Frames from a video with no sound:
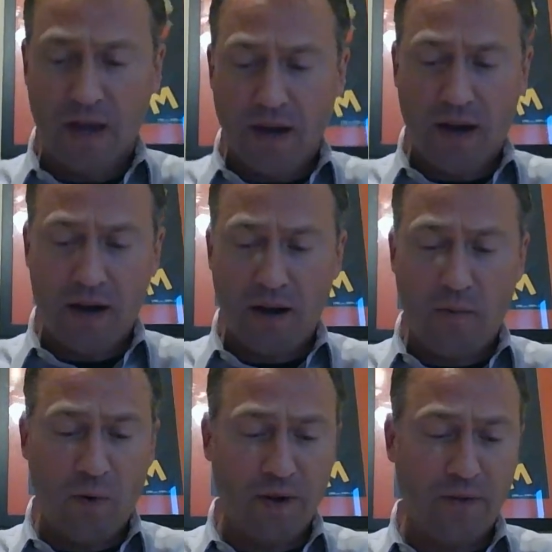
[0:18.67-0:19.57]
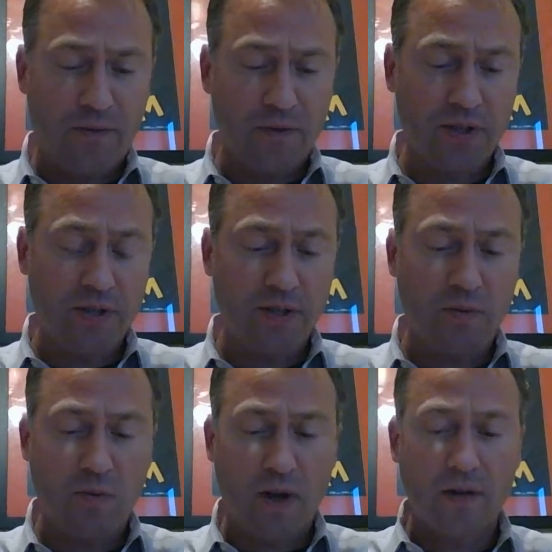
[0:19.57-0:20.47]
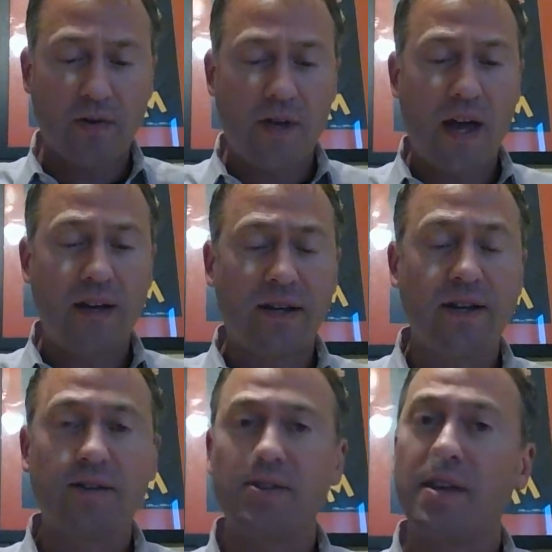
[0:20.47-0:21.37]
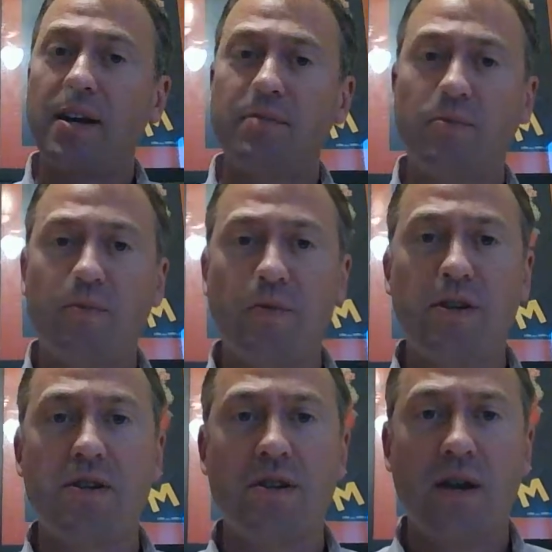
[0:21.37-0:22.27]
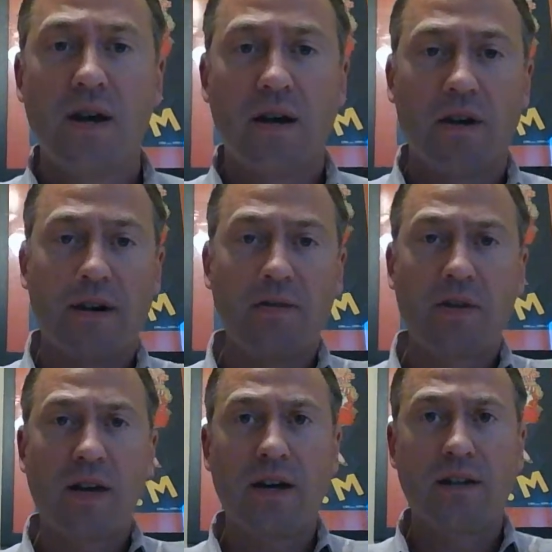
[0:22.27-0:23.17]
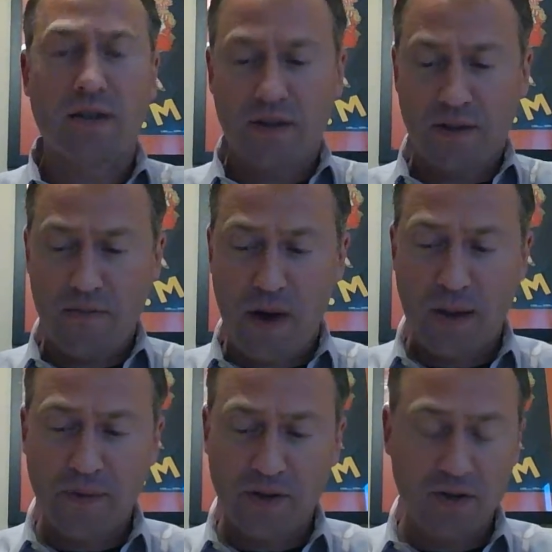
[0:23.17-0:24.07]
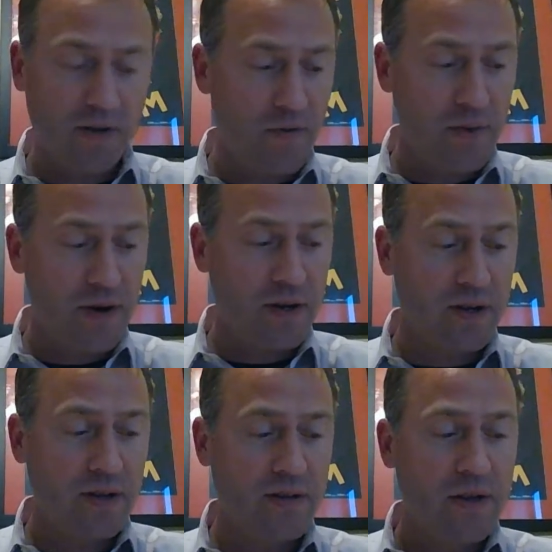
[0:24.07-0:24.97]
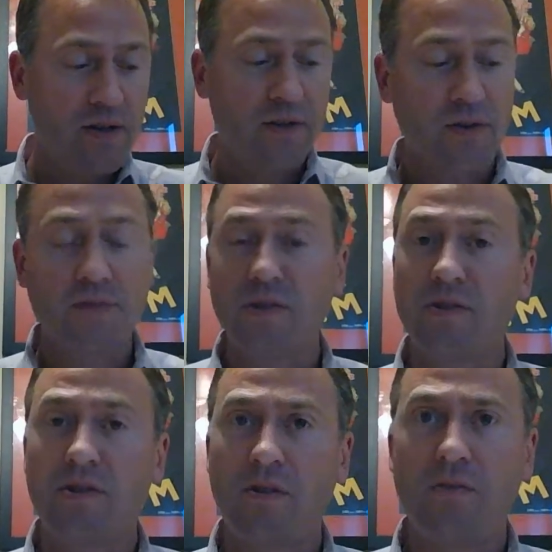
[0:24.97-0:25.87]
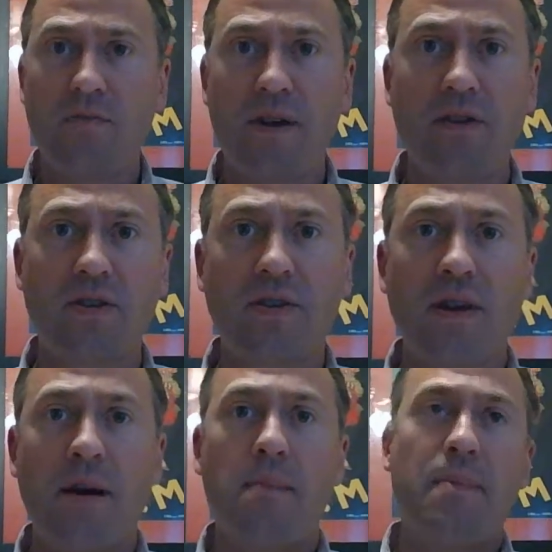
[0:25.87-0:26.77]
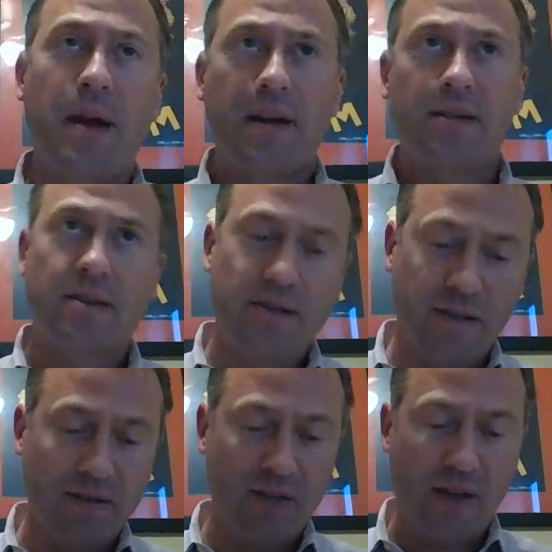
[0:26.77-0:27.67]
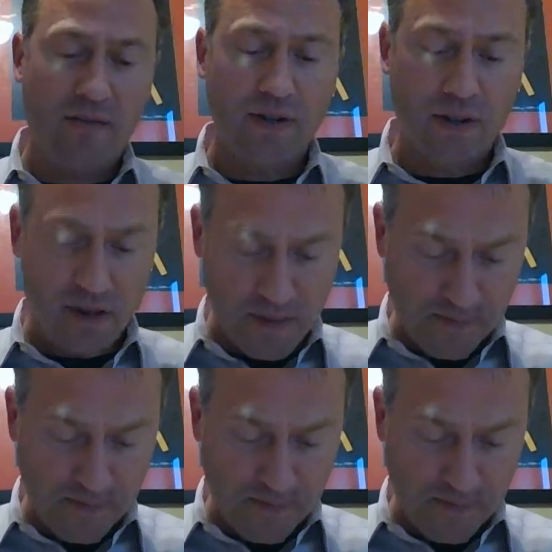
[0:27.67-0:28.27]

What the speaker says: One of the first things we want to look at is that when we look at the population of America in terms of the student base, back in 1970,